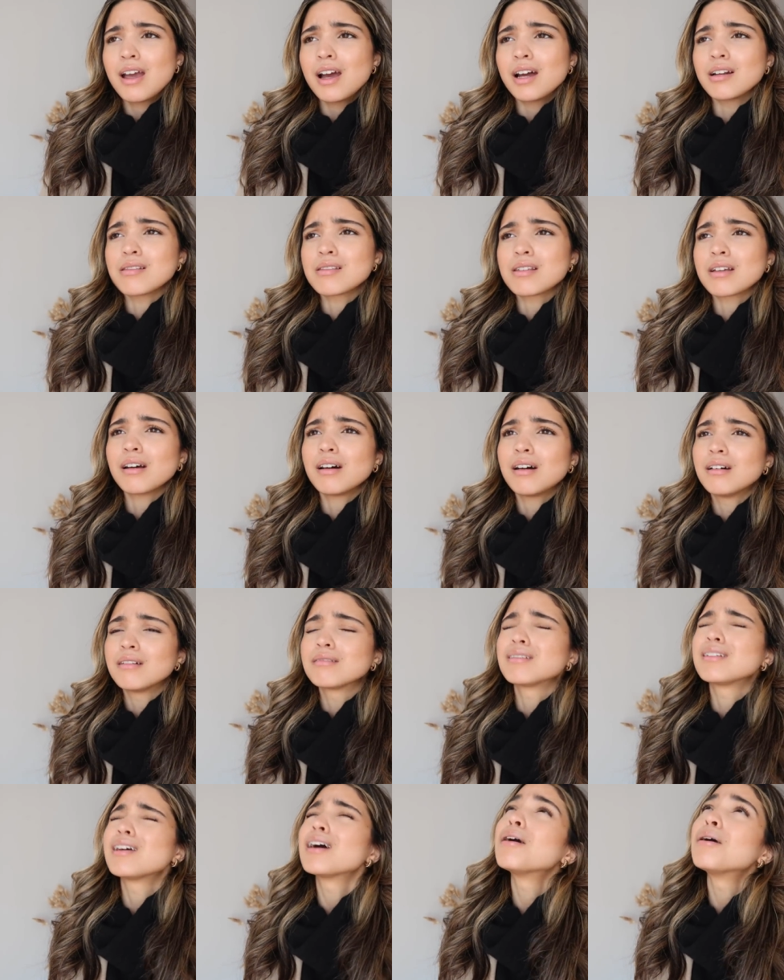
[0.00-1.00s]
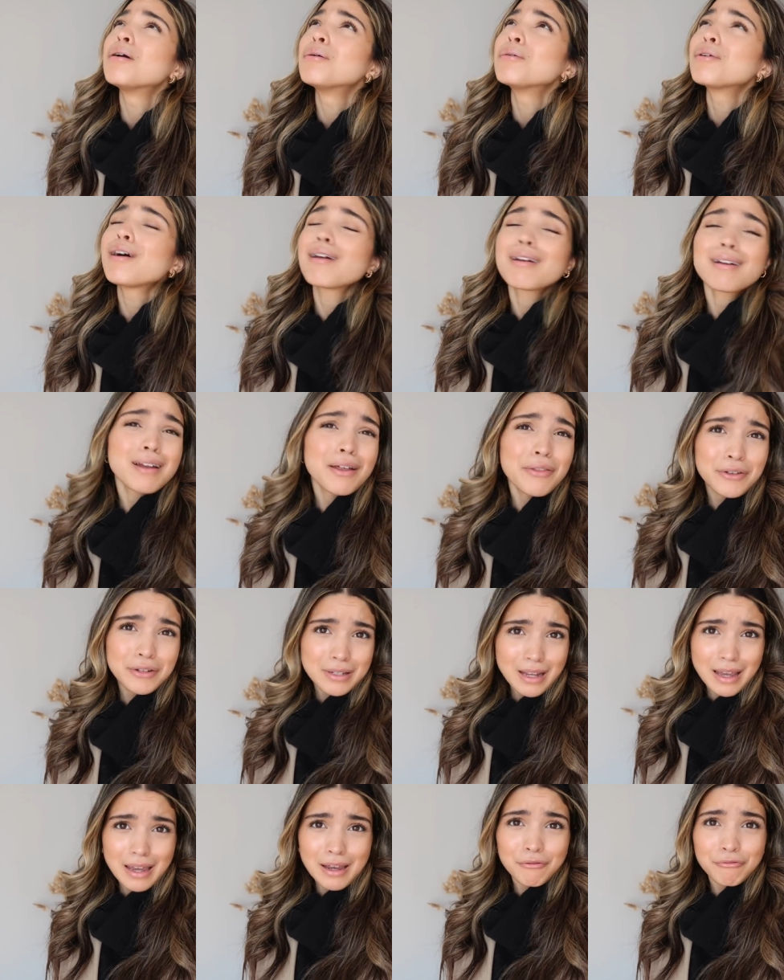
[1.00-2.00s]
And I was like, oh no, not another
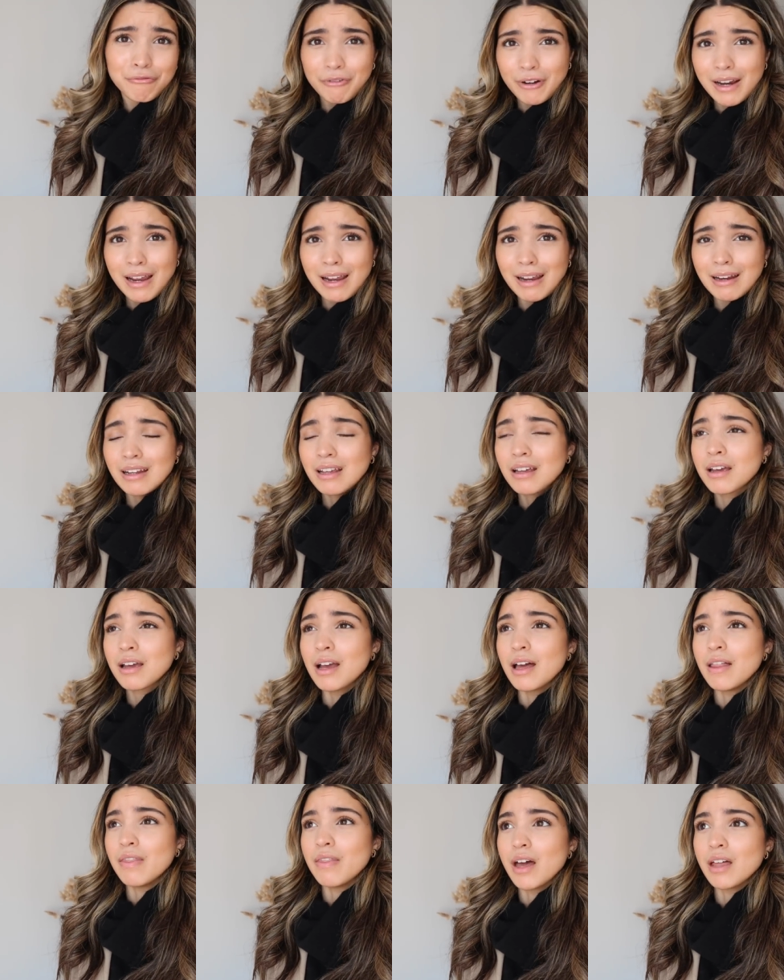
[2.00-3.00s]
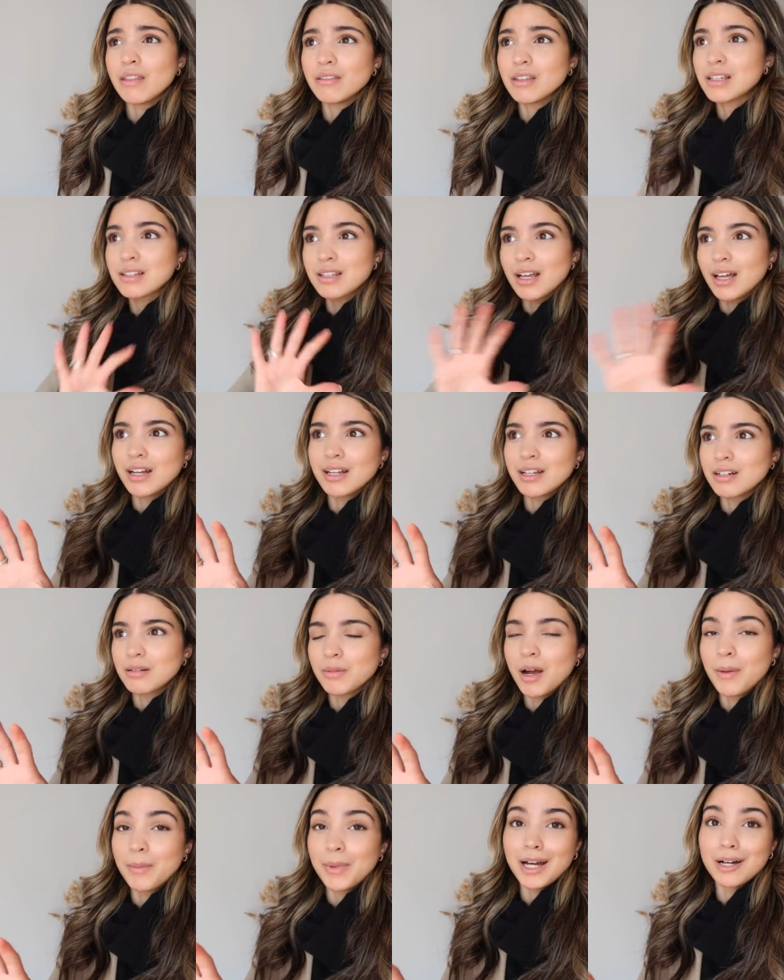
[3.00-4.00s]
day of rain. And then the sun ended up
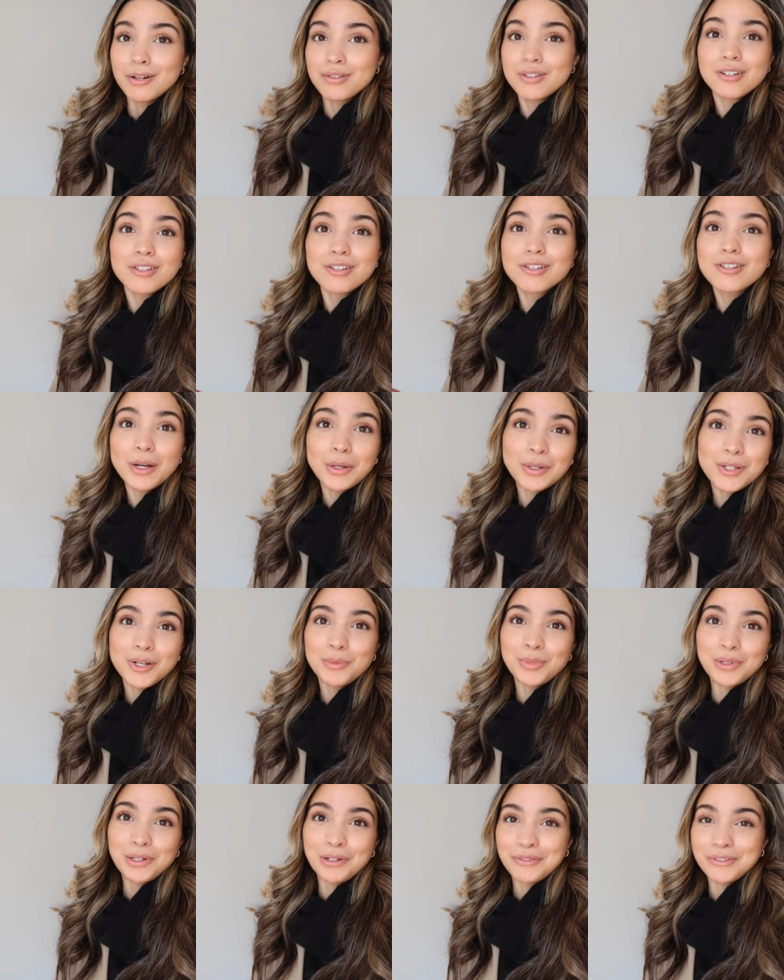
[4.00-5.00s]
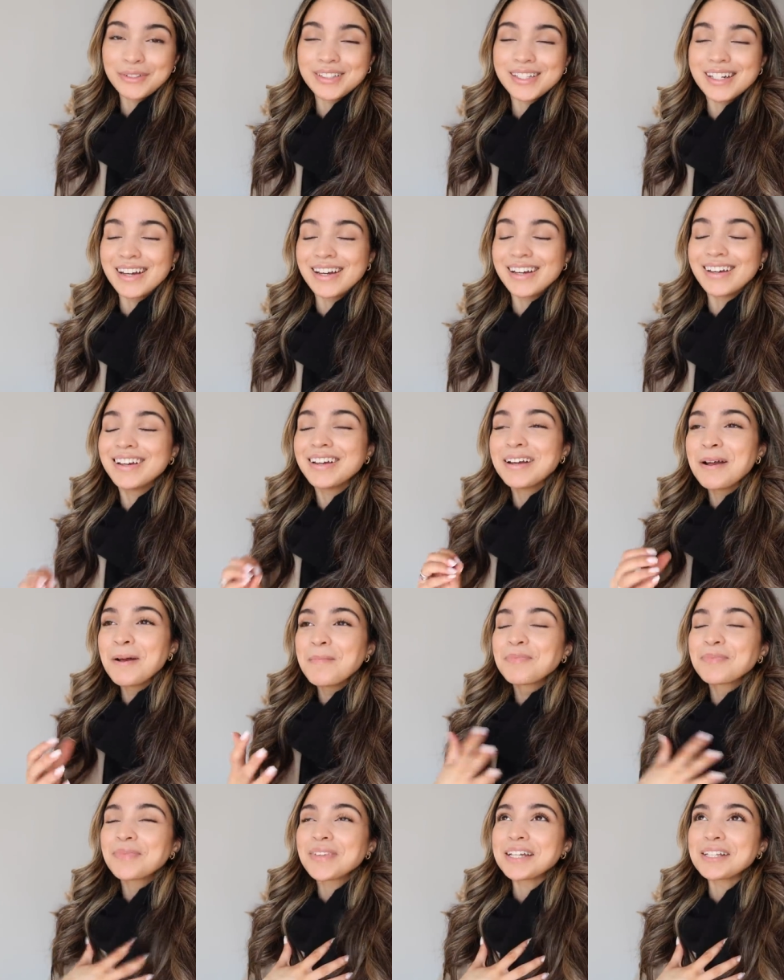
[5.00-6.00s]
coming out. So it's so, so beautiful today.
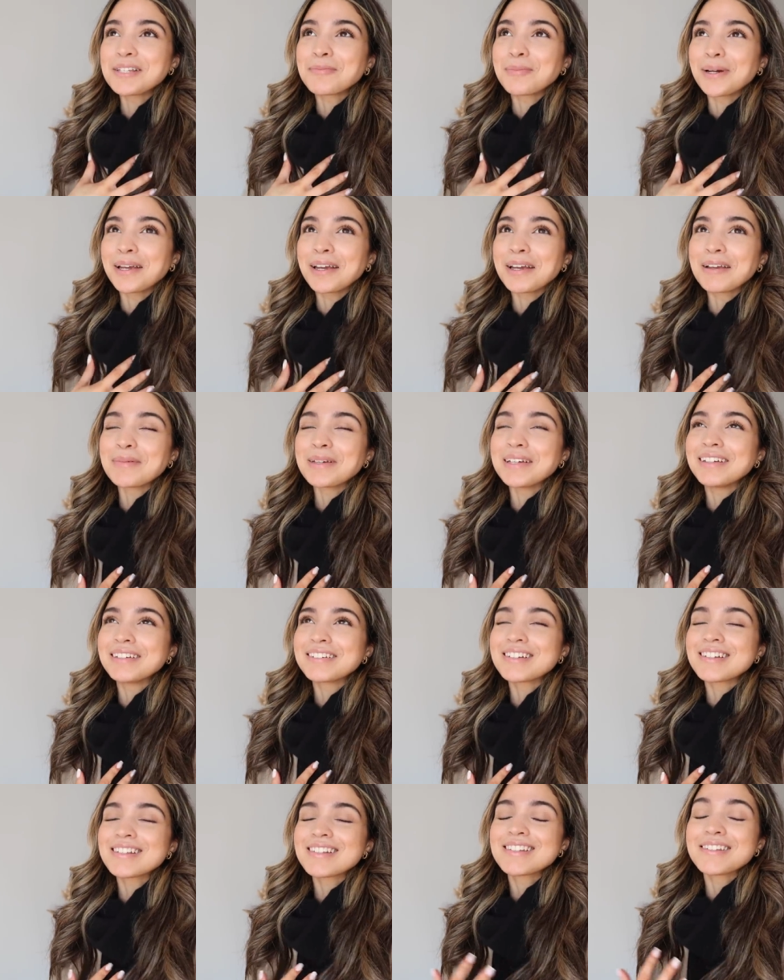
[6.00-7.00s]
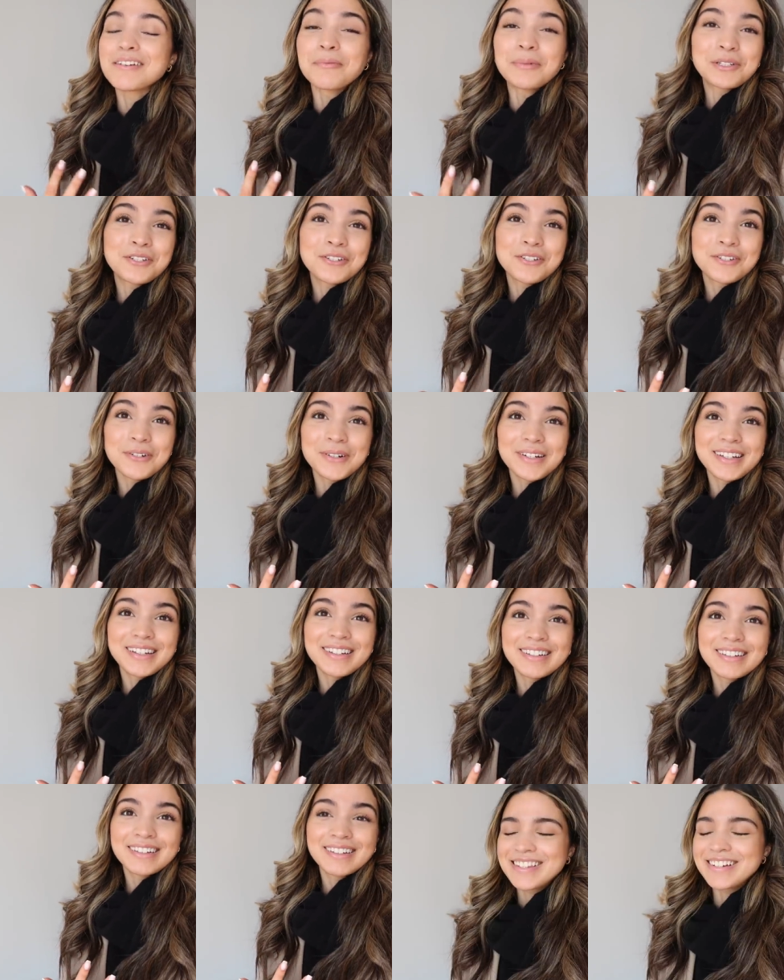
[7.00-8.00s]
It's bringing me just so much joy.
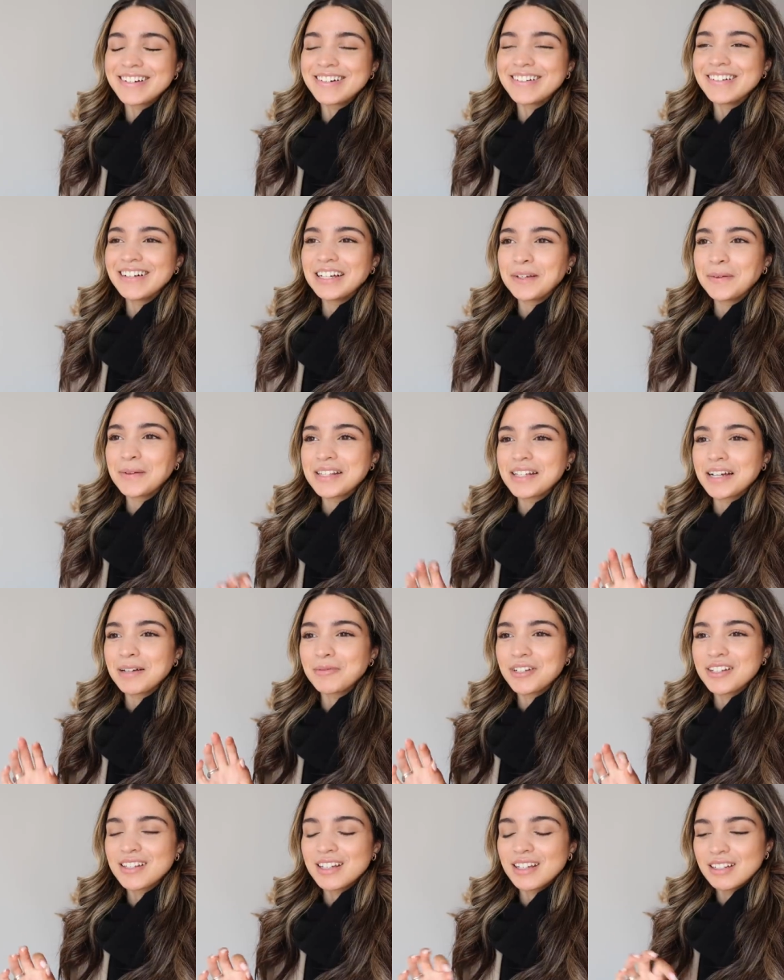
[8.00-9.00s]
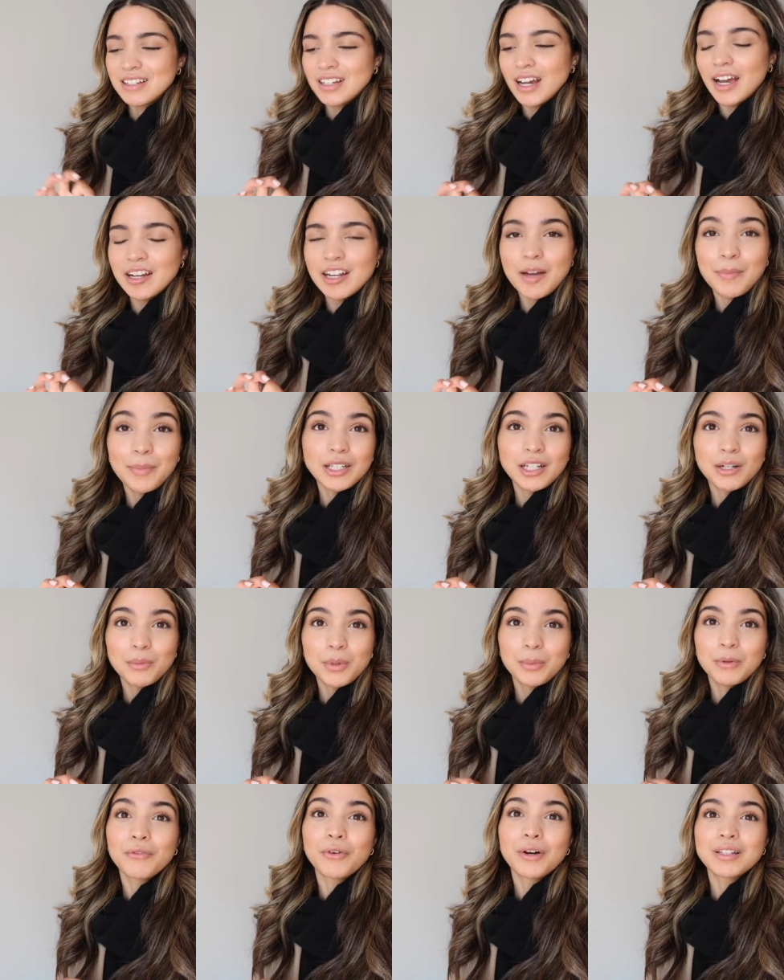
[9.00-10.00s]
So anyways, I'm just gonna tidy up a little
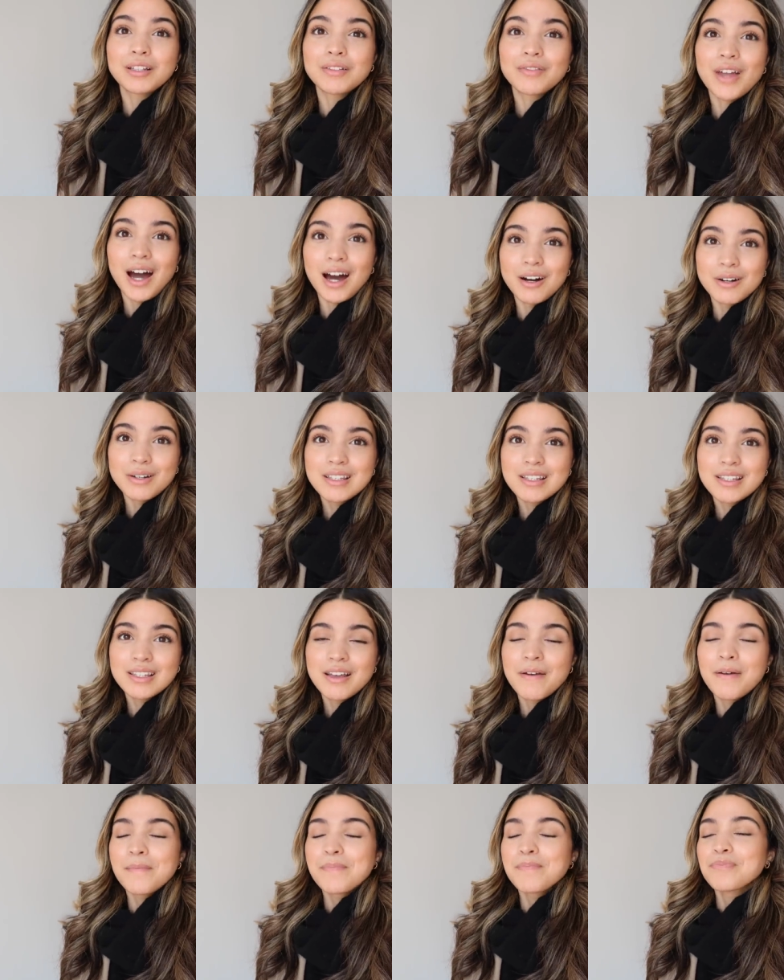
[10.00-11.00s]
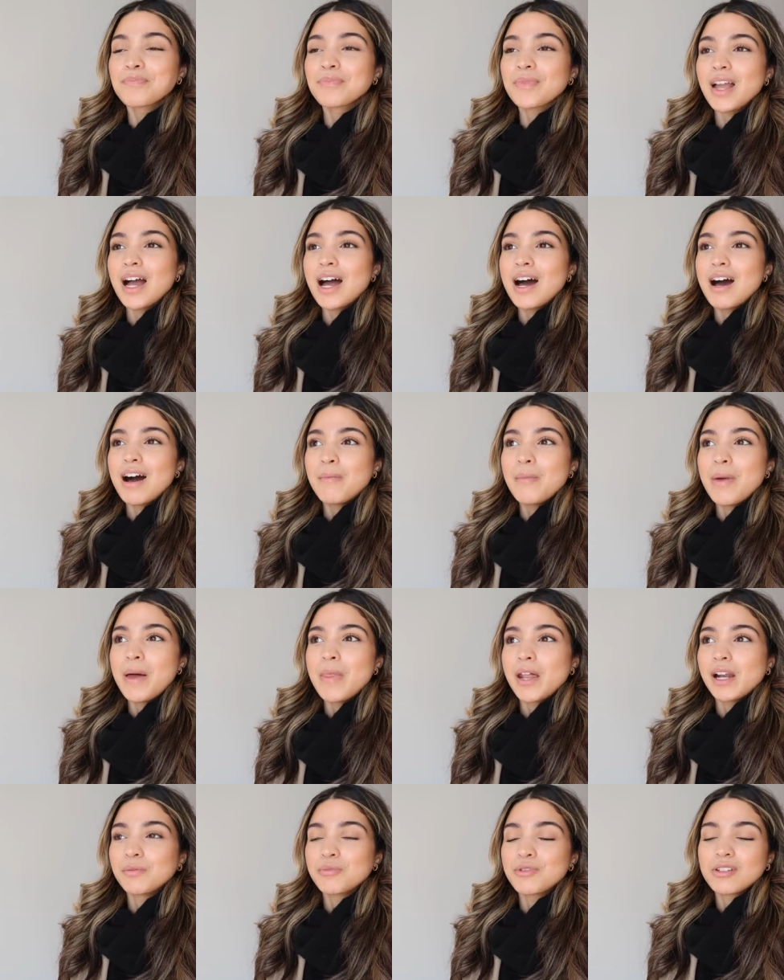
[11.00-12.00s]
bit before I leave the house. Um,
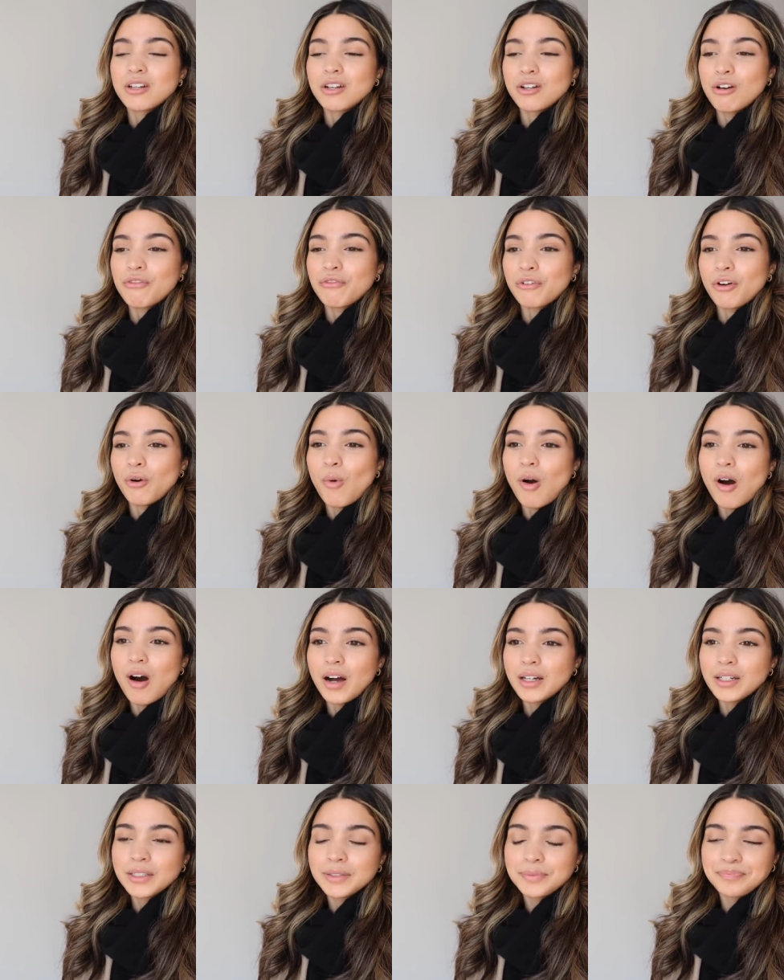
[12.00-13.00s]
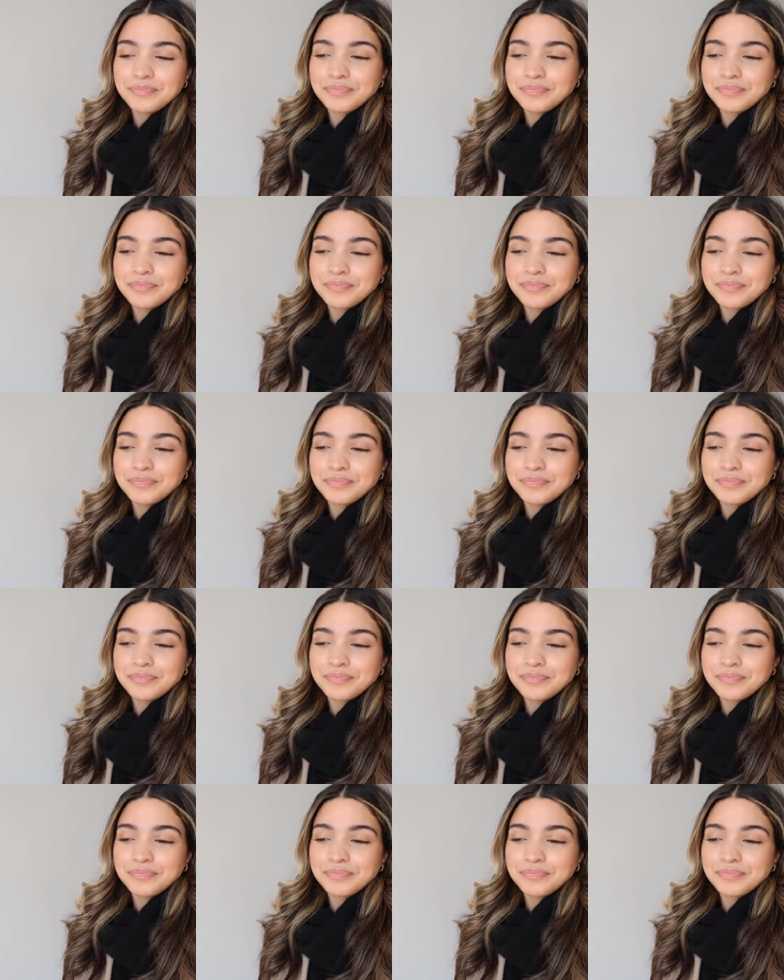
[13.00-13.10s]
and then I'm just gonna go for a walk.